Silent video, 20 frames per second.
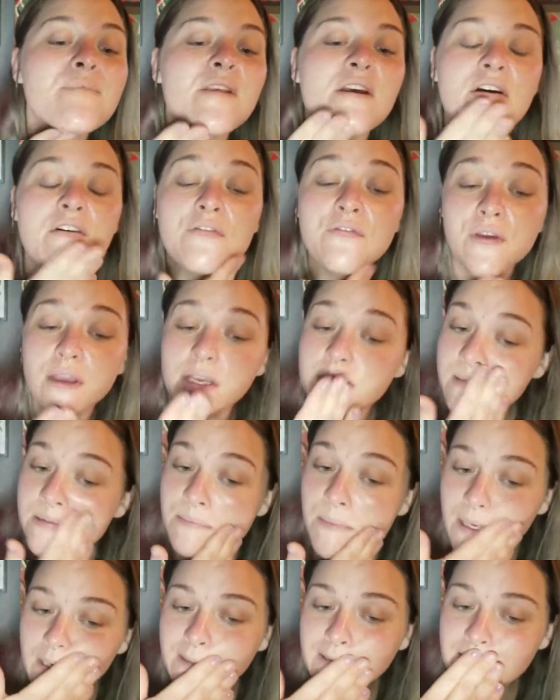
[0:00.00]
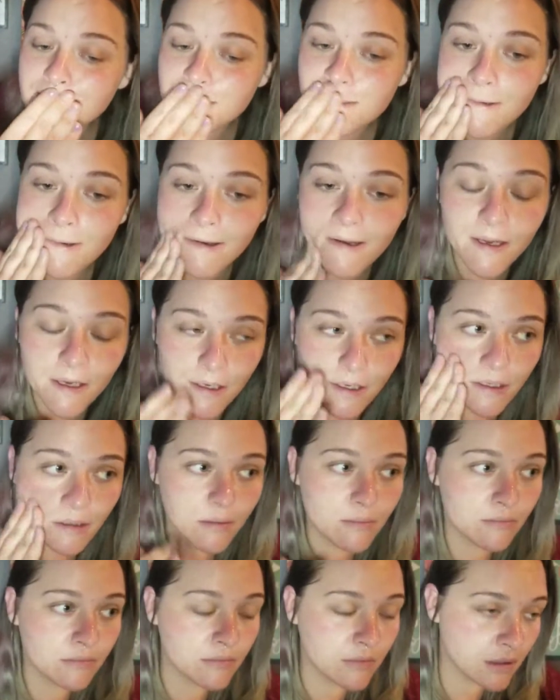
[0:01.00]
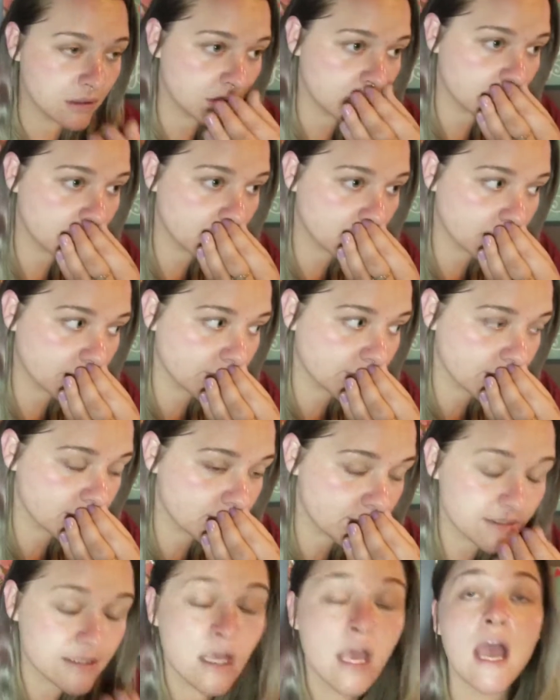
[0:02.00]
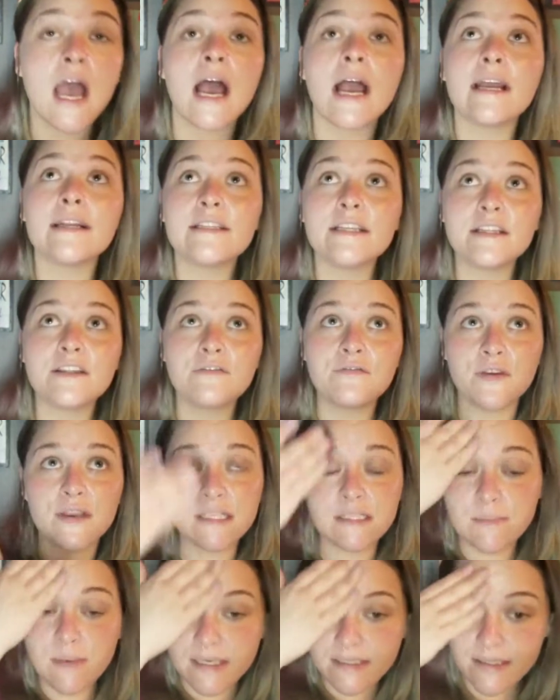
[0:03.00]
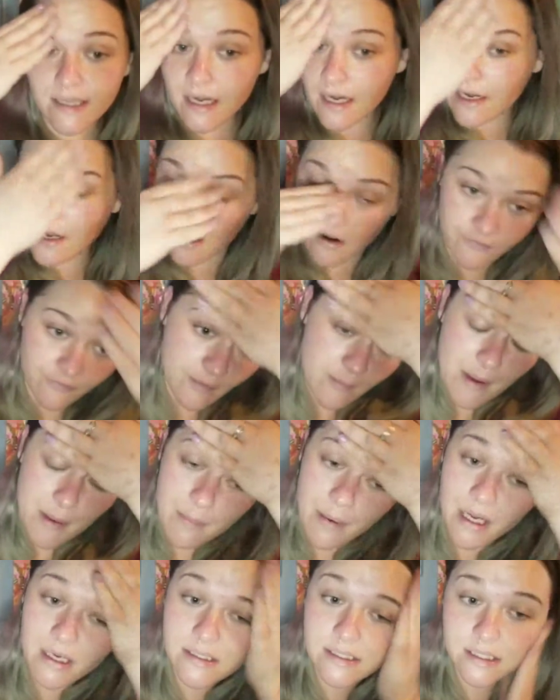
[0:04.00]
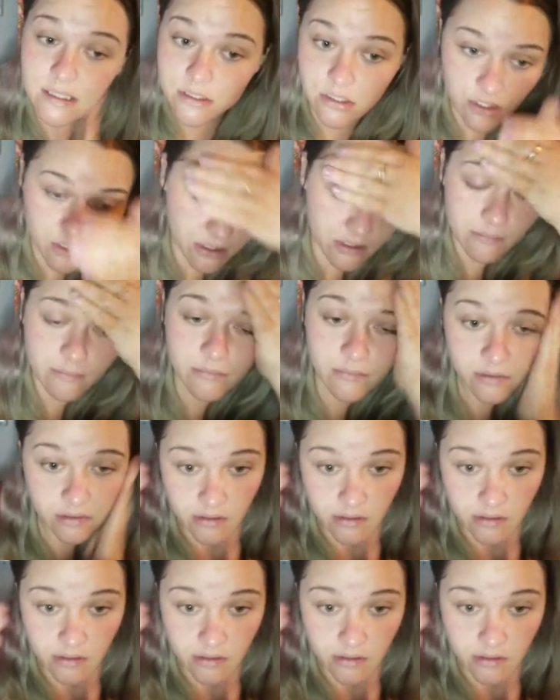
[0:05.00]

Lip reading: a face mask. I did the face mask that I got from my BoxyCharm.